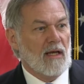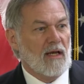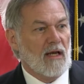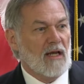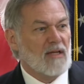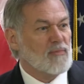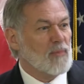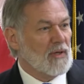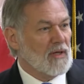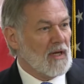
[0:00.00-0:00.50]

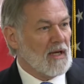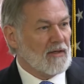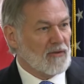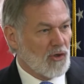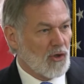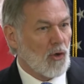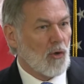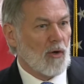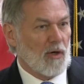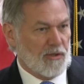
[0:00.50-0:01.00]
has been
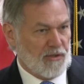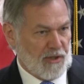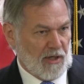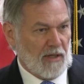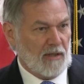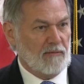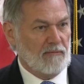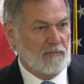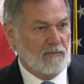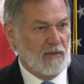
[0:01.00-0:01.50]

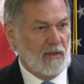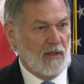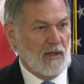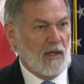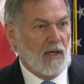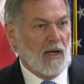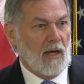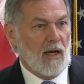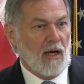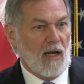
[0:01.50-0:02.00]
encouraging.
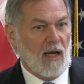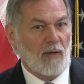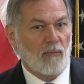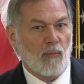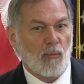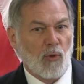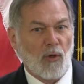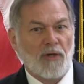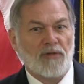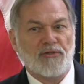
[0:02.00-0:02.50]

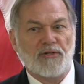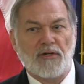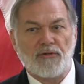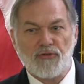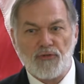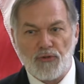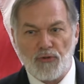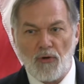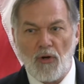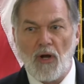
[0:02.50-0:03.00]
And
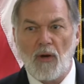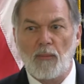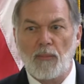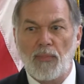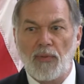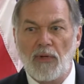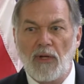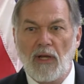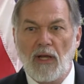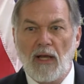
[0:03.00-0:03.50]
President Trump
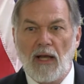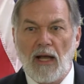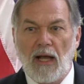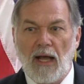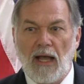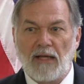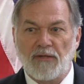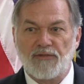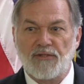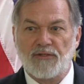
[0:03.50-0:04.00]

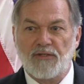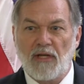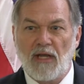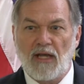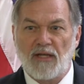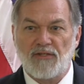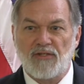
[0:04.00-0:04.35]
has